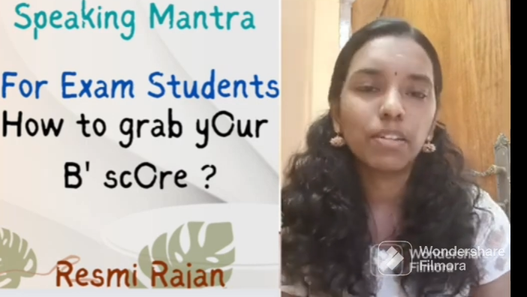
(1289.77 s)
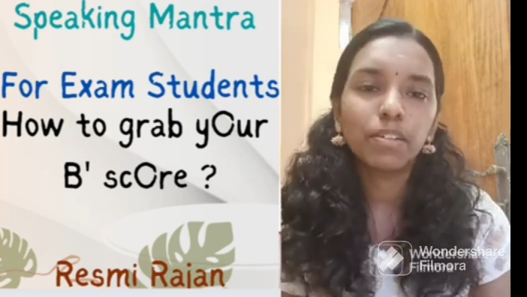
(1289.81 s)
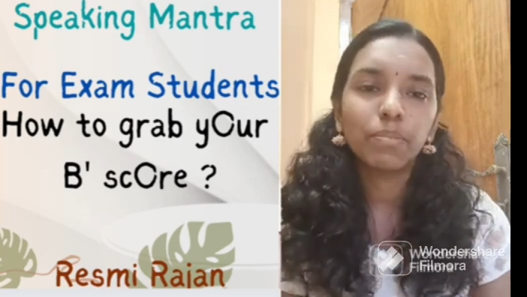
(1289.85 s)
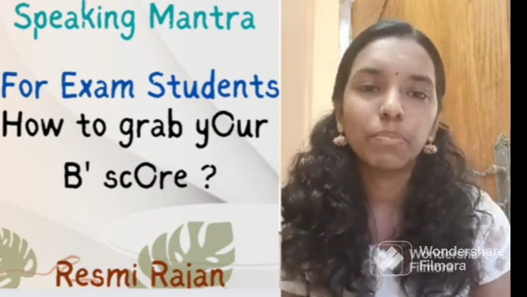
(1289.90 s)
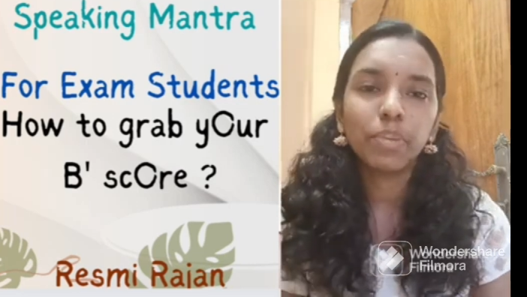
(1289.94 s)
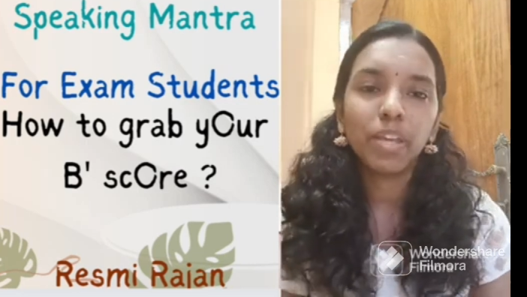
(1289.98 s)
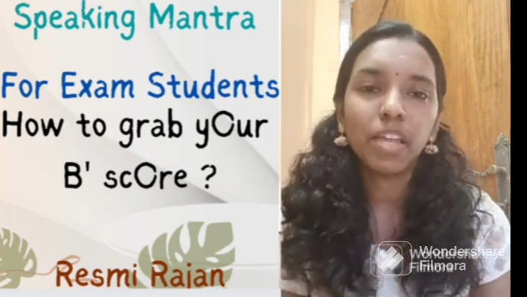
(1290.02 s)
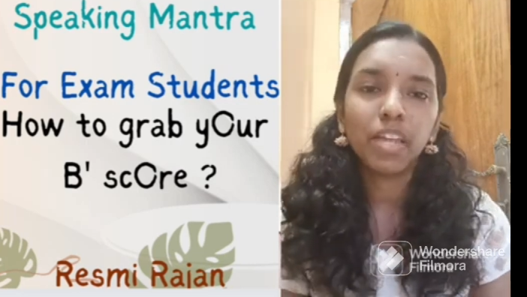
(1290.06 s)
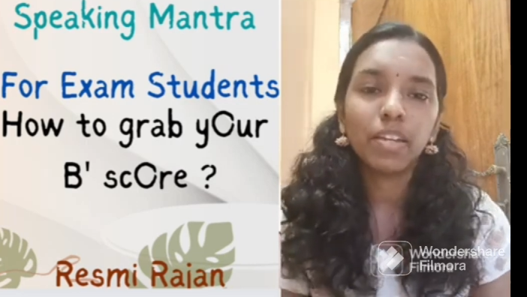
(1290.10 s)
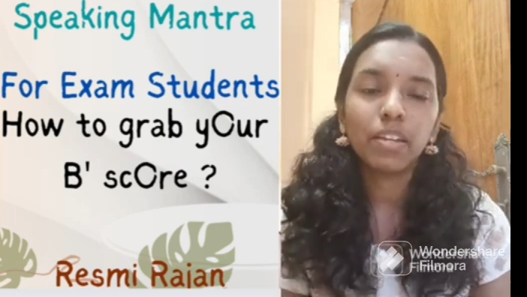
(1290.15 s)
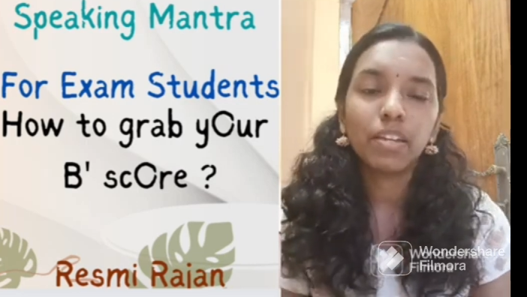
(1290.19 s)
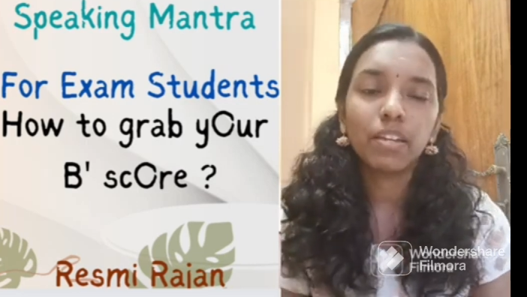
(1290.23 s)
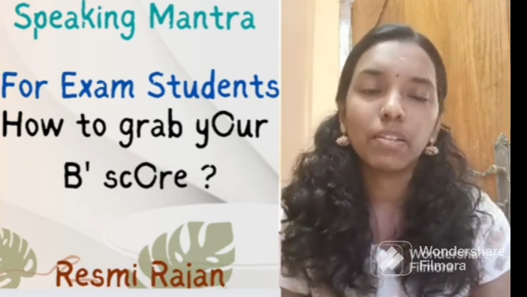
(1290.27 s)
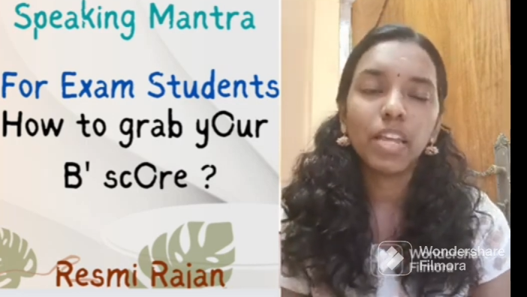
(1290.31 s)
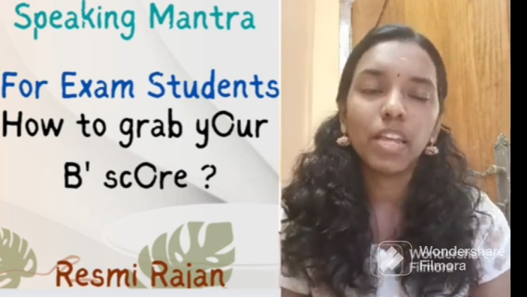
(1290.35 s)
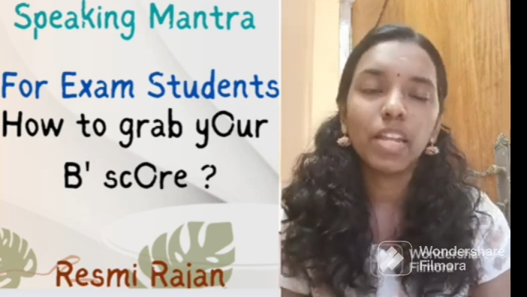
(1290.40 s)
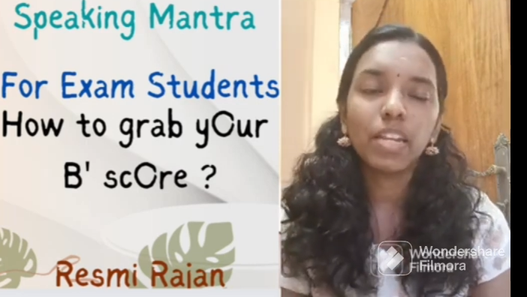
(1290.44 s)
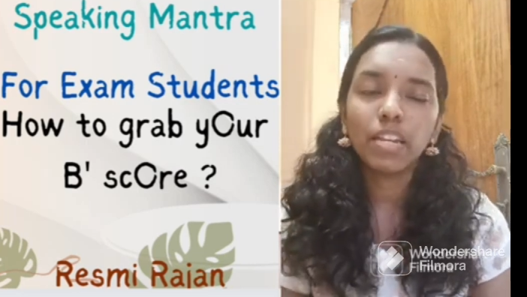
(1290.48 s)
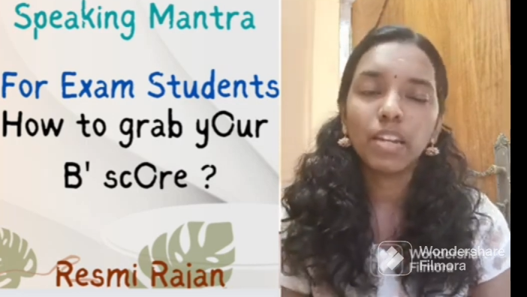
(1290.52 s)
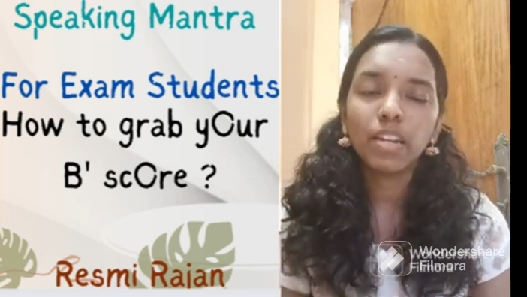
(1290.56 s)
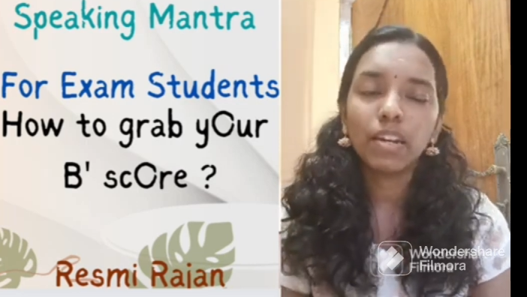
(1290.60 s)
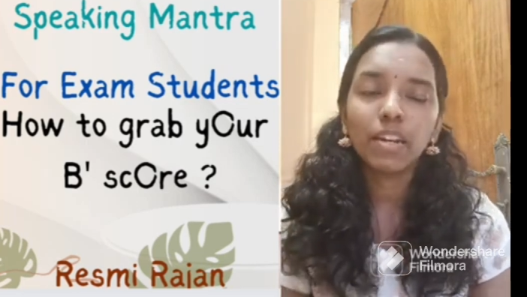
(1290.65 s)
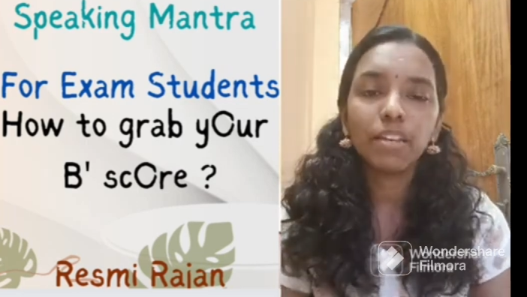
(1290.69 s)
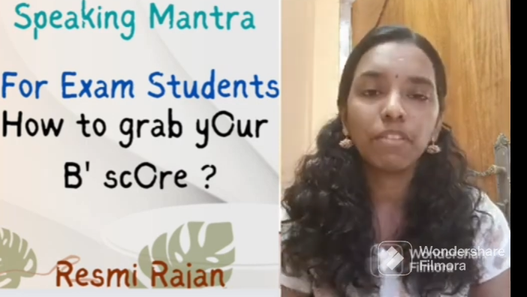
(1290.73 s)

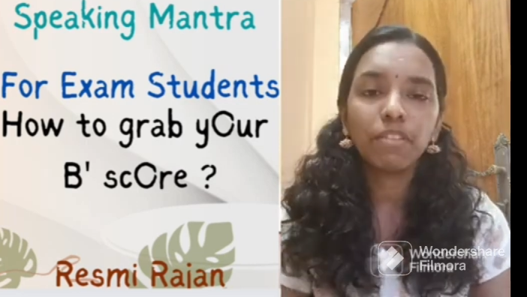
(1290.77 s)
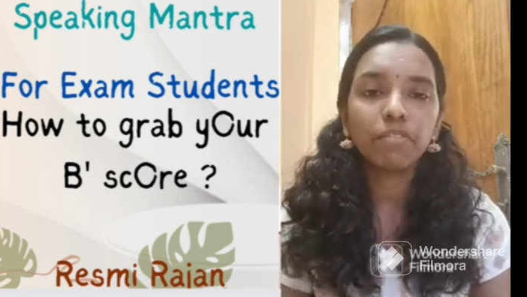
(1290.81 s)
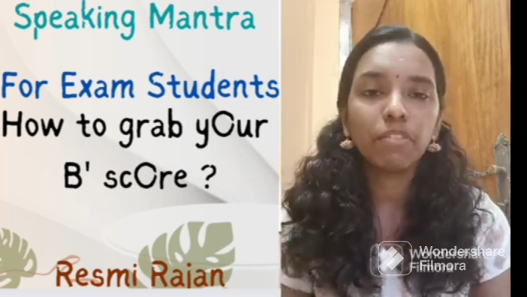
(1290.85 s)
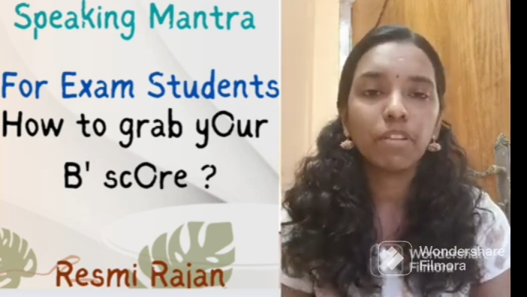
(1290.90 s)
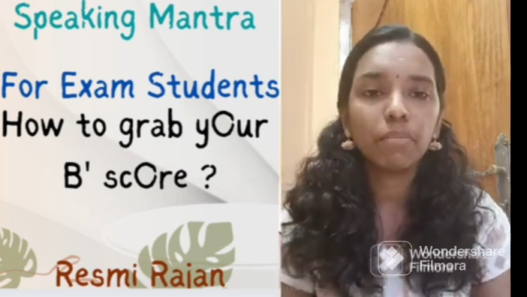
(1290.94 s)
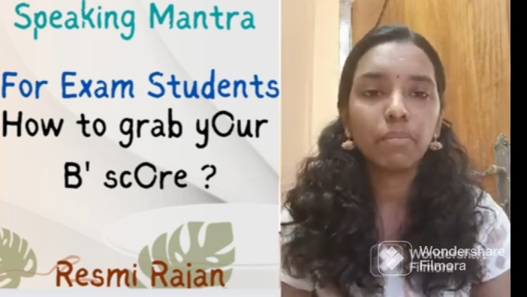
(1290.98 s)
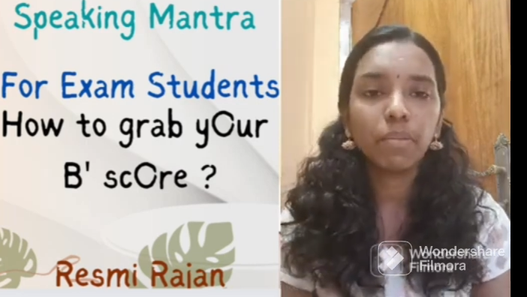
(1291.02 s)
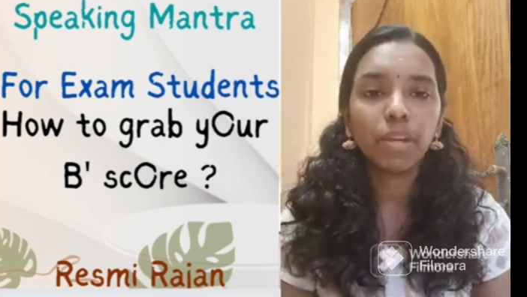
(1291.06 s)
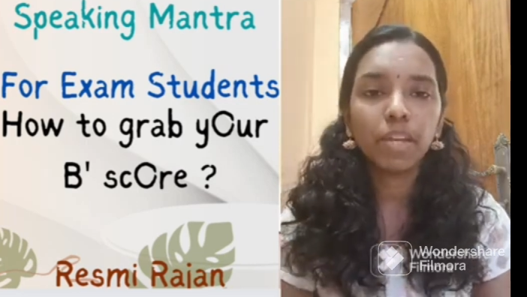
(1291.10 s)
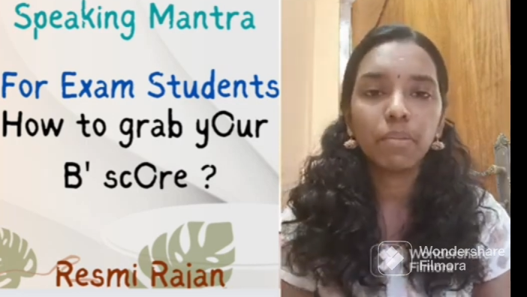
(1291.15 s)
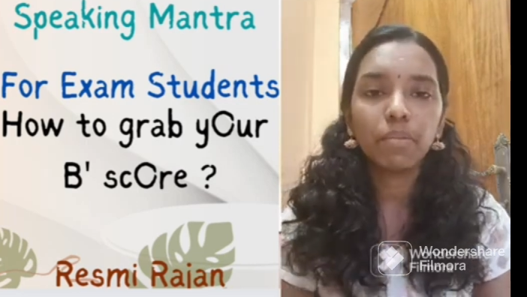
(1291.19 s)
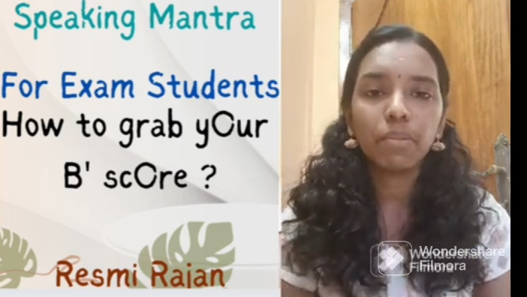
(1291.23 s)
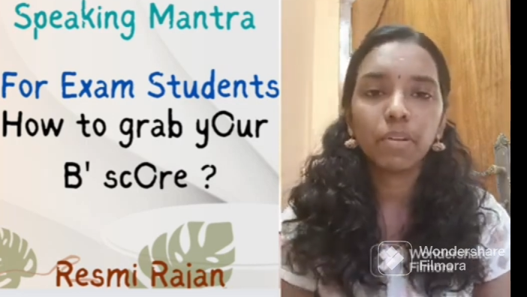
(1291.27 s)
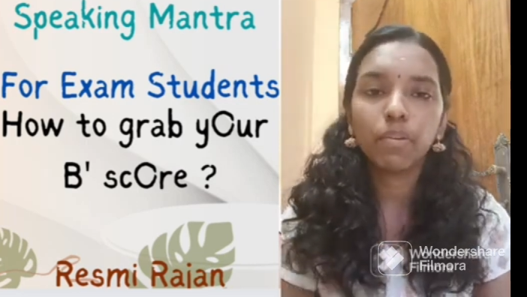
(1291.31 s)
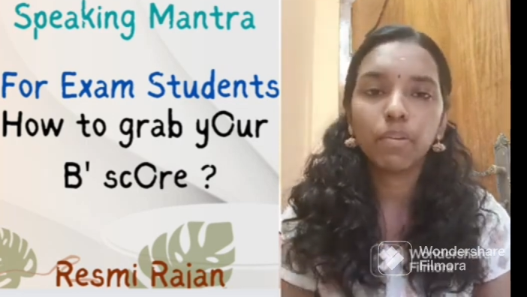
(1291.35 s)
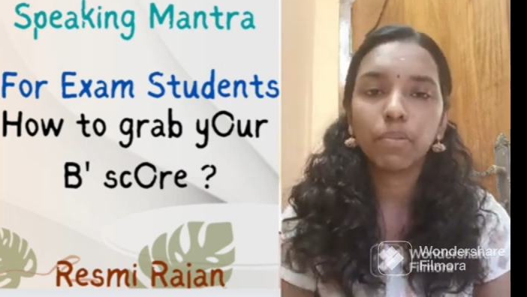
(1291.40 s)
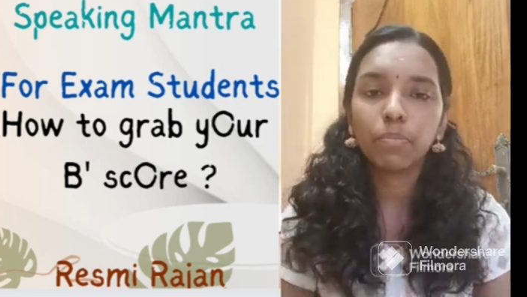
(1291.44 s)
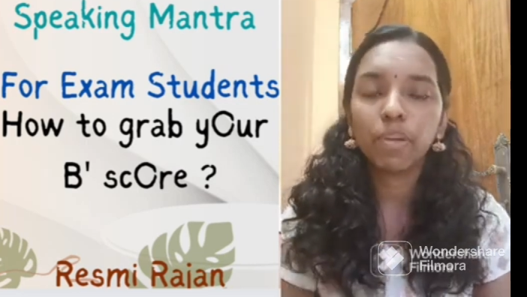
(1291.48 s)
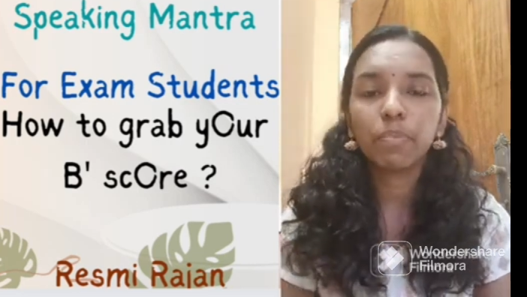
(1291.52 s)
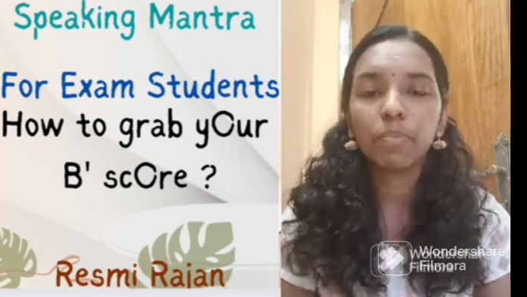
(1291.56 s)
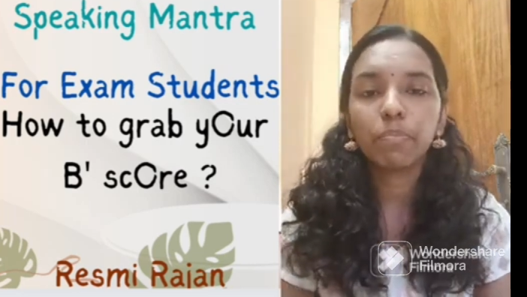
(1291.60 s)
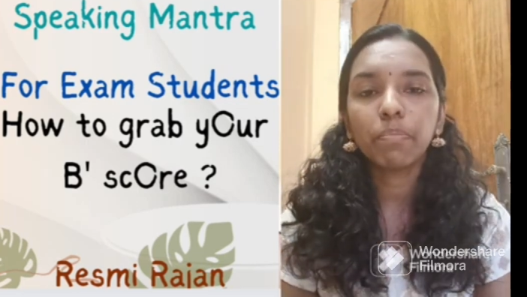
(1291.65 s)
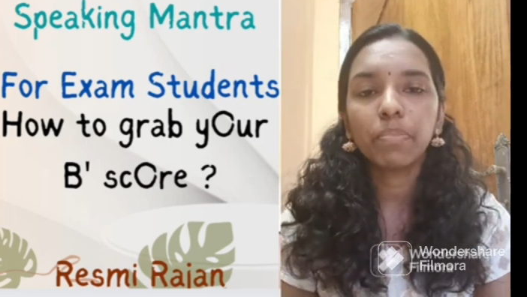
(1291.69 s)
relief in my